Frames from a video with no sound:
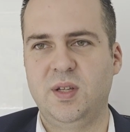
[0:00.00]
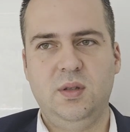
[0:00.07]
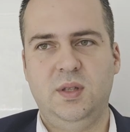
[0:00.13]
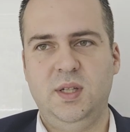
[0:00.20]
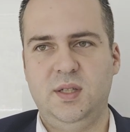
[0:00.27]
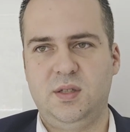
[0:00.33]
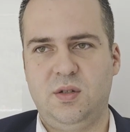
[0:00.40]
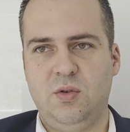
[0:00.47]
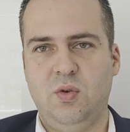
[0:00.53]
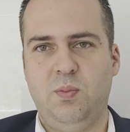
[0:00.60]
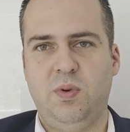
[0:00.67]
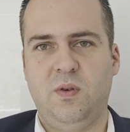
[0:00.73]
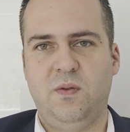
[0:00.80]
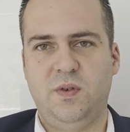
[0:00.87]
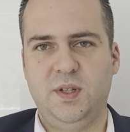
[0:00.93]
This
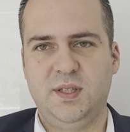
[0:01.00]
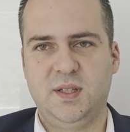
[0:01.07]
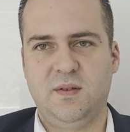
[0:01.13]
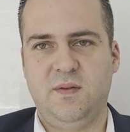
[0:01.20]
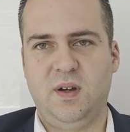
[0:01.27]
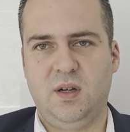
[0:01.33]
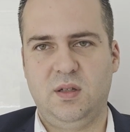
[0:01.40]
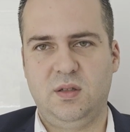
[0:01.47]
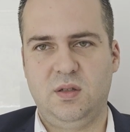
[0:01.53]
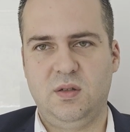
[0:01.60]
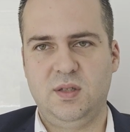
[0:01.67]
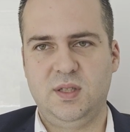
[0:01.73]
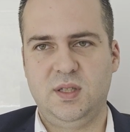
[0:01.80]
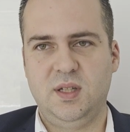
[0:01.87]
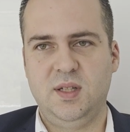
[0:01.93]
group of risk
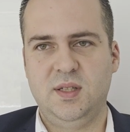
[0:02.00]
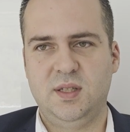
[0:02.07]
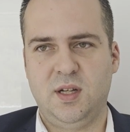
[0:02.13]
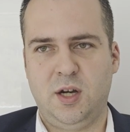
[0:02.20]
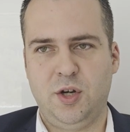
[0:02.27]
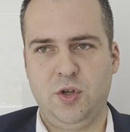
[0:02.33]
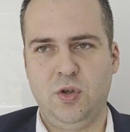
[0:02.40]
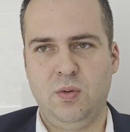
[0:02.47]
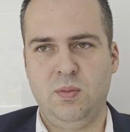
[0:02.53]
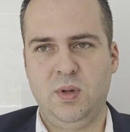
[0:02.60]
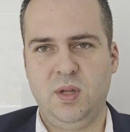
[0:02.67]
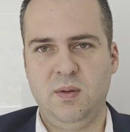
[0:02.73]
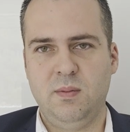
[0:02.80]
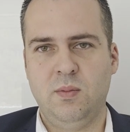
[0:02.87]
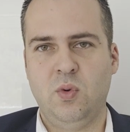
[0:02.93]
factors is
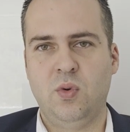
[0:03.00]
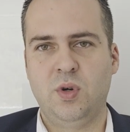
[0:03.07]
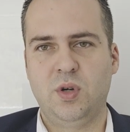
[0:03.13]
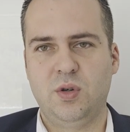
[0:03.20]
arguably more